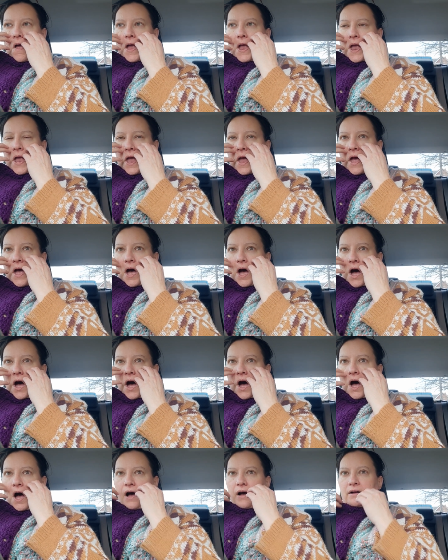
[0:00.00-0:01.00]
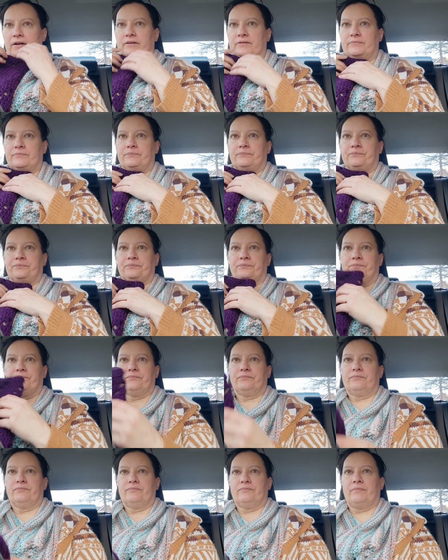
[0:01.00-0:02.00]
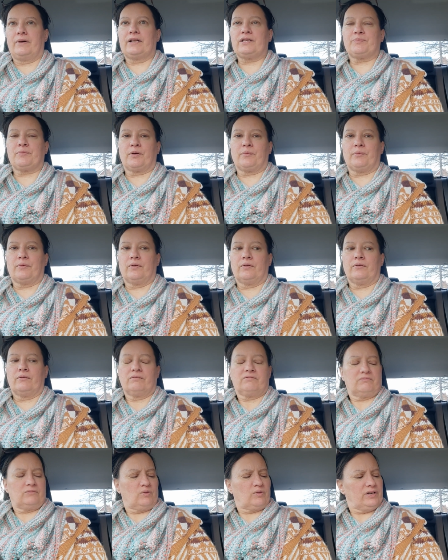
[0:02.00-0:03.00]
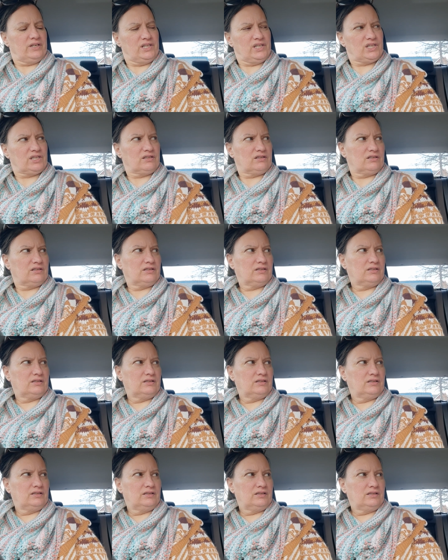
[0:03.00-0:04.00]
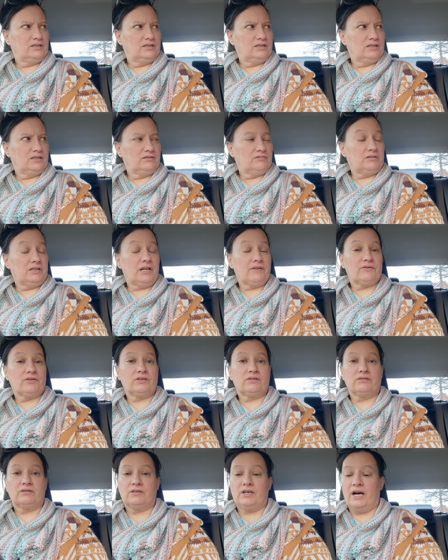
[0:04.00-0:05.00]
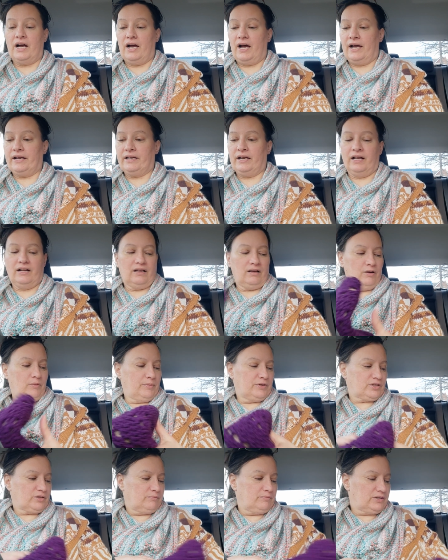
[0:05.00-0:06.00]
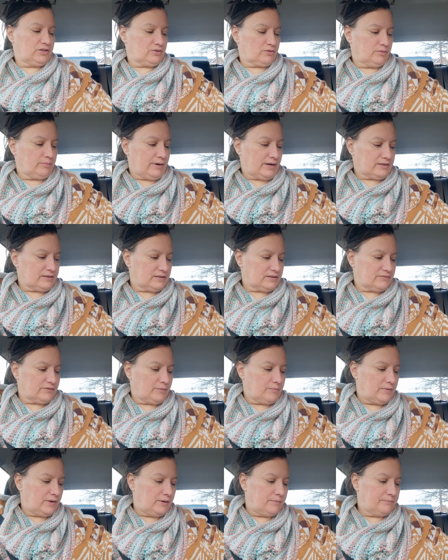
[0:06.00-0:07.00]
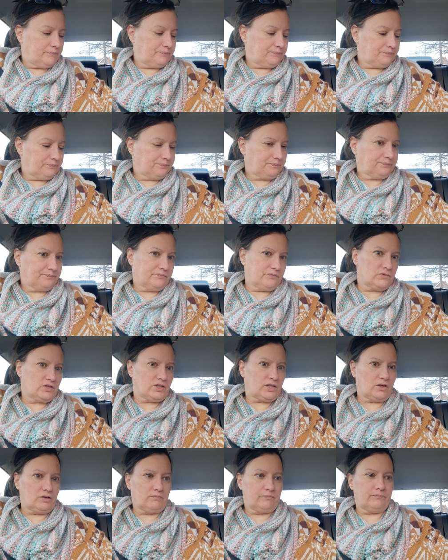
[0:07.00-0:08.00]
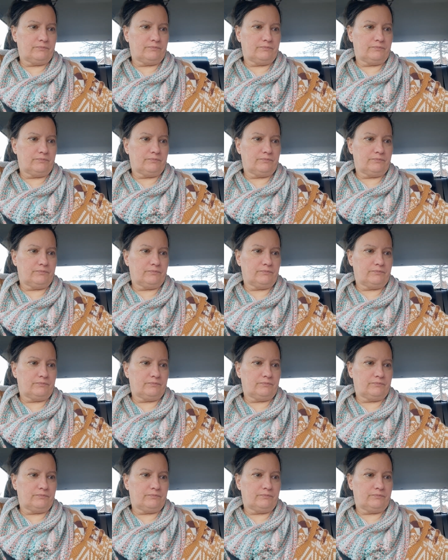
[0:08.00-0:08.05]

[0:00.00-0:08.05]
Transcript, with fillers: Yeah. Mine's purple. Orange? Whatever. I got a whole bunch of mystery boxes from them. So,